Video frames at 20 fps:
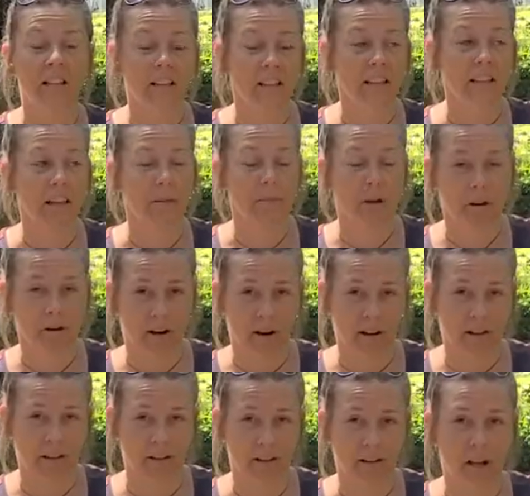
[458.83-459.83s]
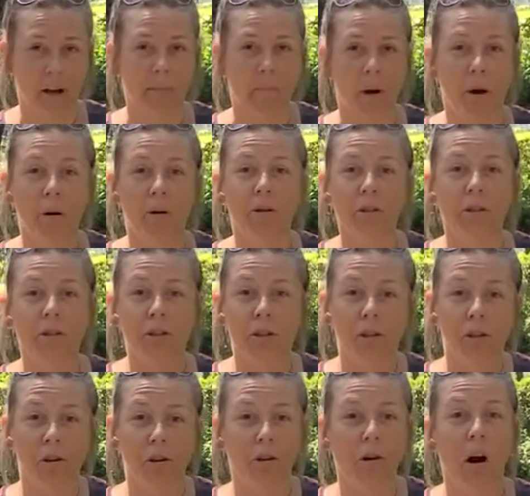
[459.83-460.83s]
illegal immigrants, yeah. opposed
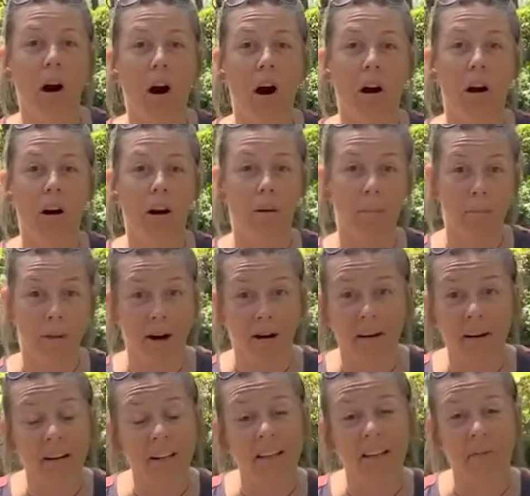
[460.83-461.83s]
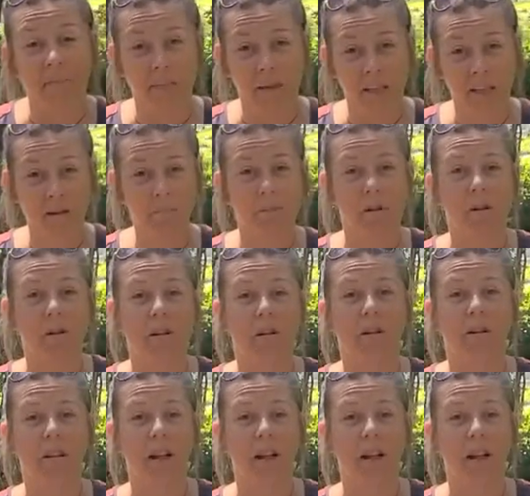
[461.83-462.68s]
to our American people